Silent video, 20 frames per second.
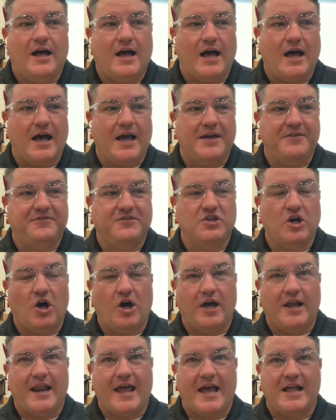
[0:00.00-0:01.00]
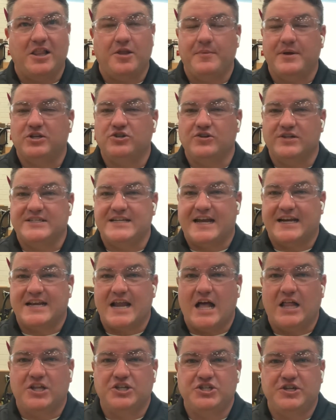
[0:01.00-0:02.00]
I've taught elementary
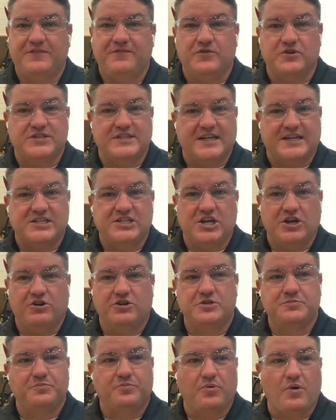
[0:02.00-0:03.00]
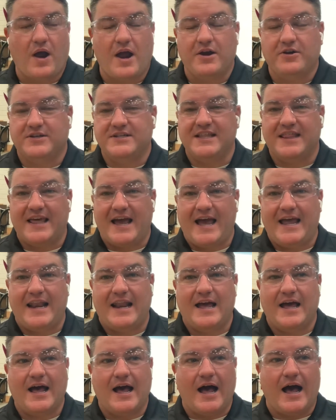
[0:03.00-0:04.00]
technology for 6 years. Prior to that,
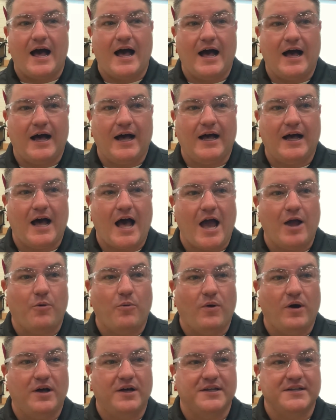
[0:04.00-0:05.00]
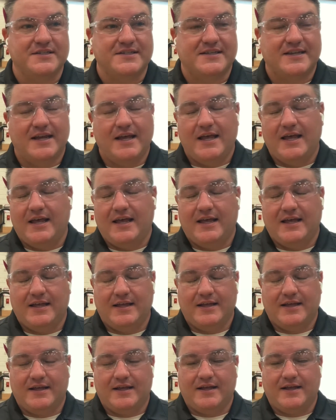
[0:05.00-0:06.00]
I was
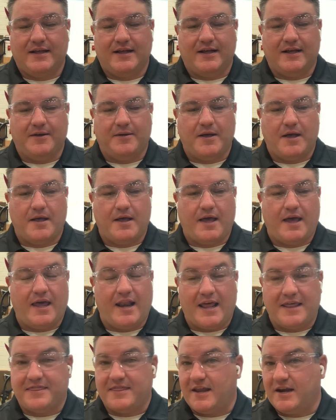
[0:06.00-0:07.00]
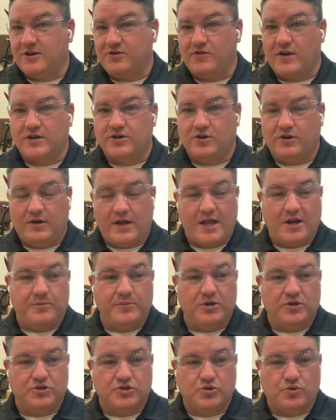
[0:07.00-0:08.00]
an athletic director at a
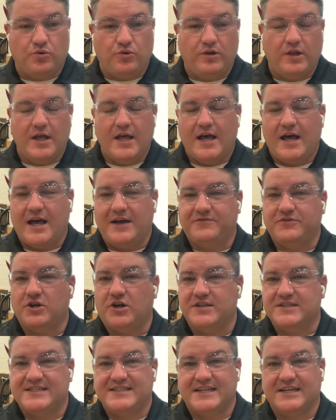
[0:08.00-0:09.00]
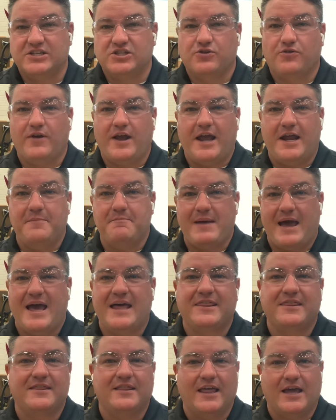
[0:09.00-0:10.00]
middle school. I've taught 6th grade
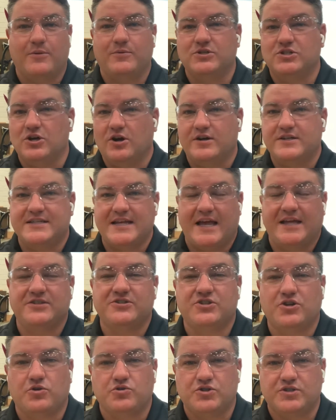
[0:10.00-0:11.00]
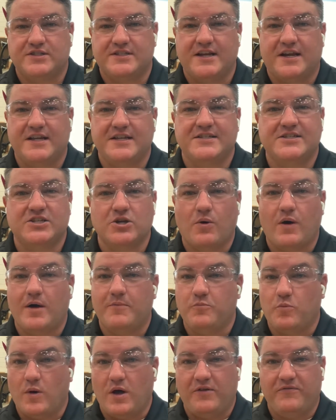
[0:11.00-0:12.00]
math, language arts, and social studies, so
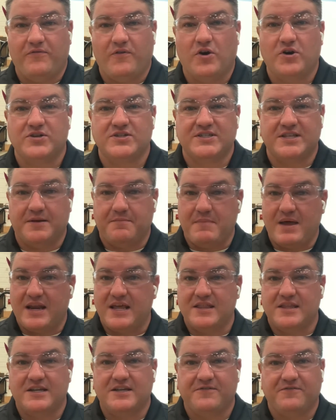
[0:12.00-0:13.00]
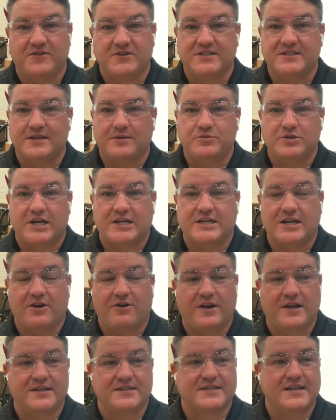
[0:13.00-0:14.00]
I'm well versed in many of the different subject
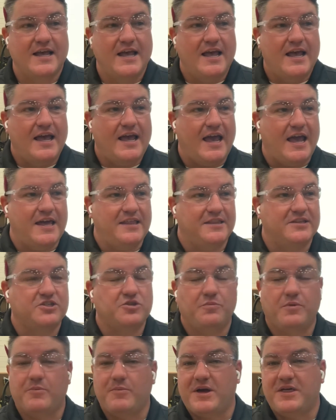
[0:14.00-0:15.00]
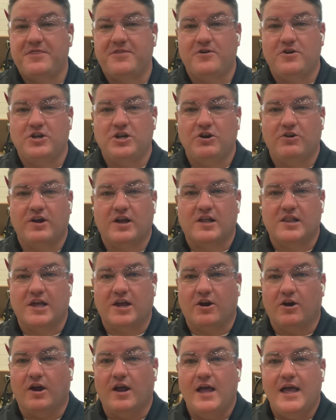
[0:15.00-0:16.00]
areas, and this will be my 3rd year at
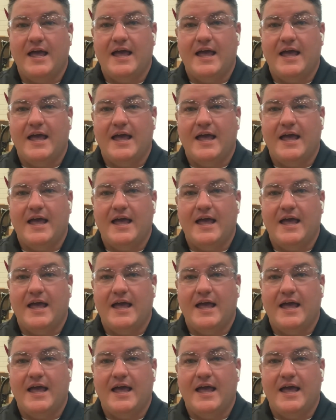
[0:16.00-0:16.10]
Klinger.